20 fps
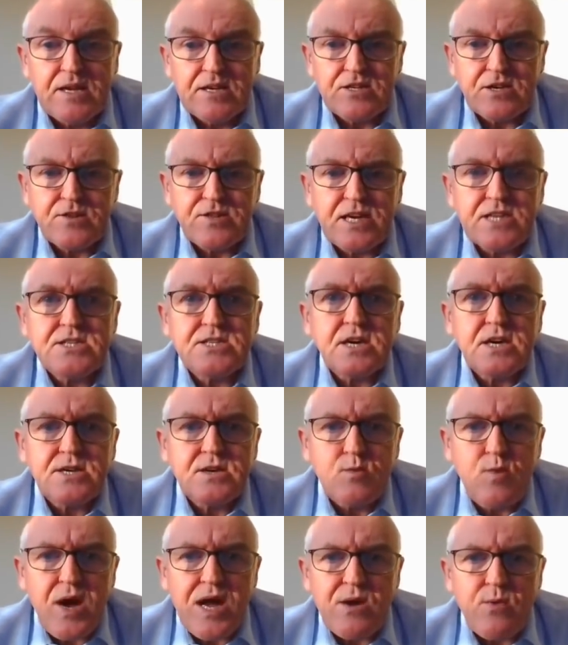So that's kind
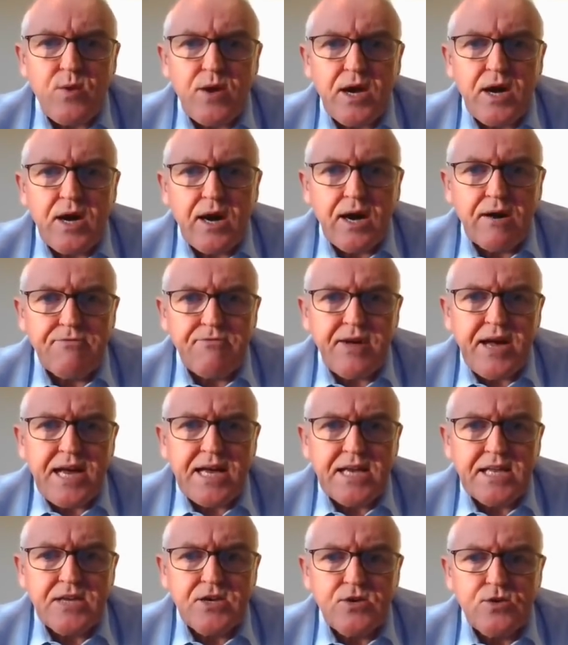of where we are,
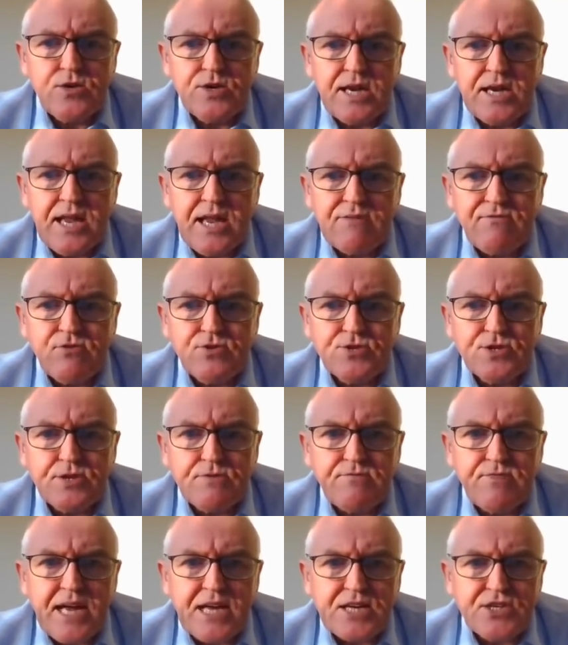fairly good levels
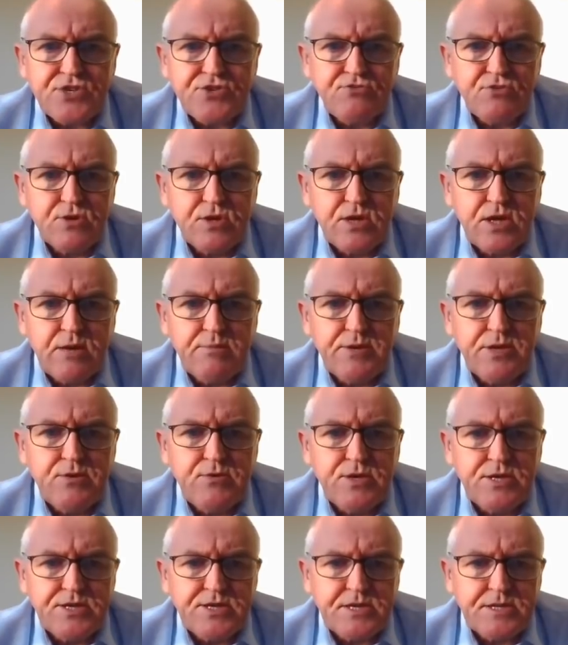of natural
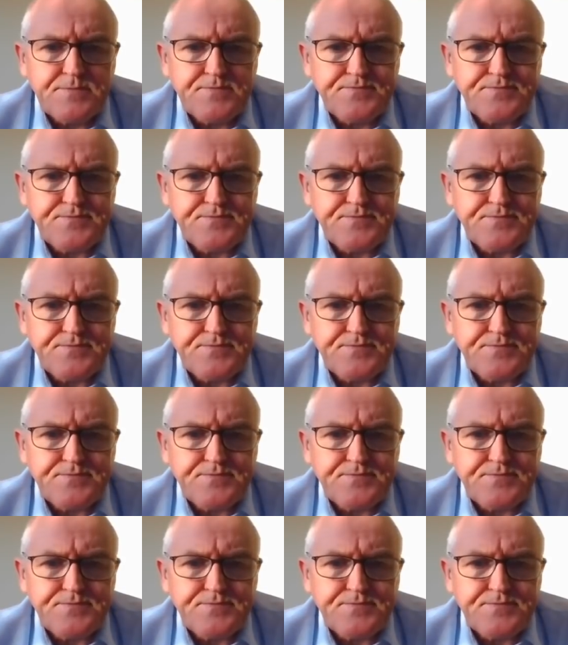immunity.